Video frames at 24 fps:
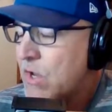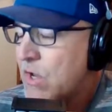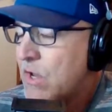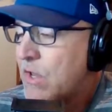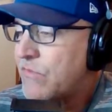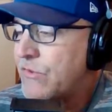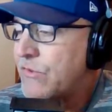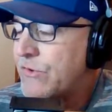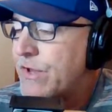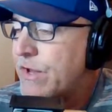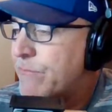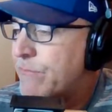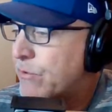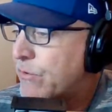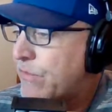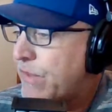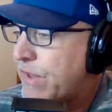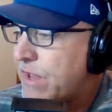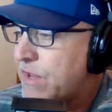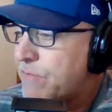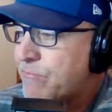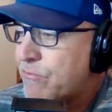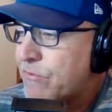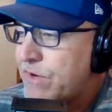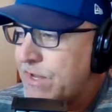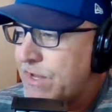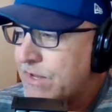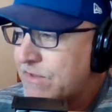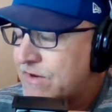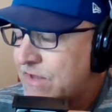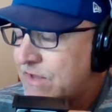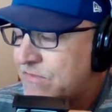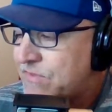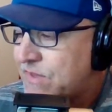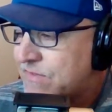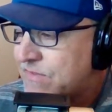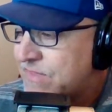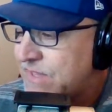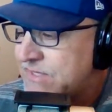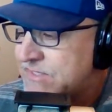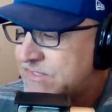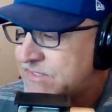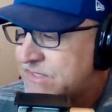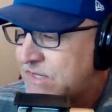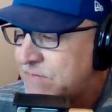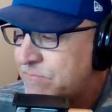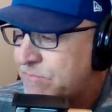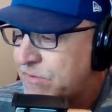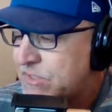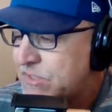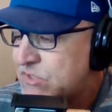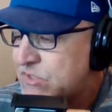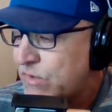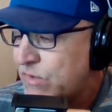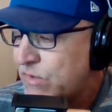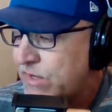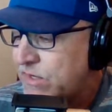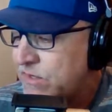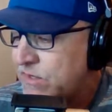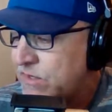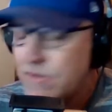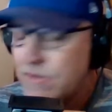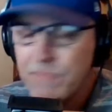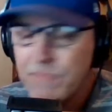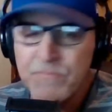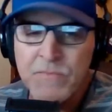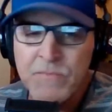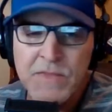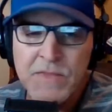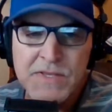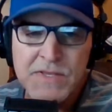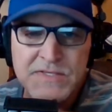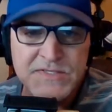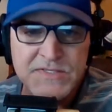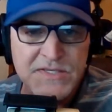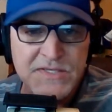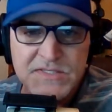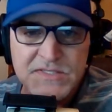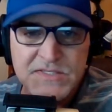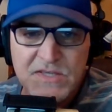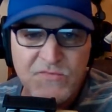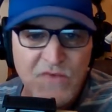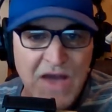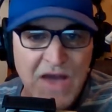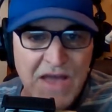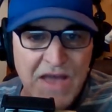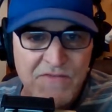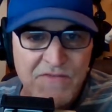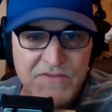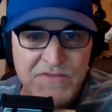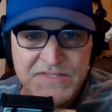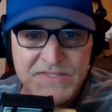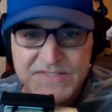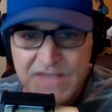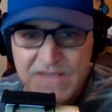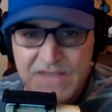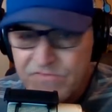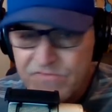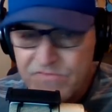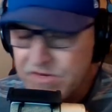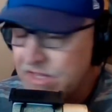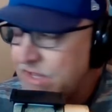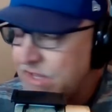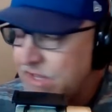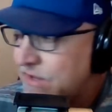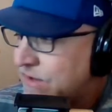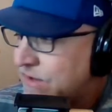the number they had predicted. I think they said between 65 and 70,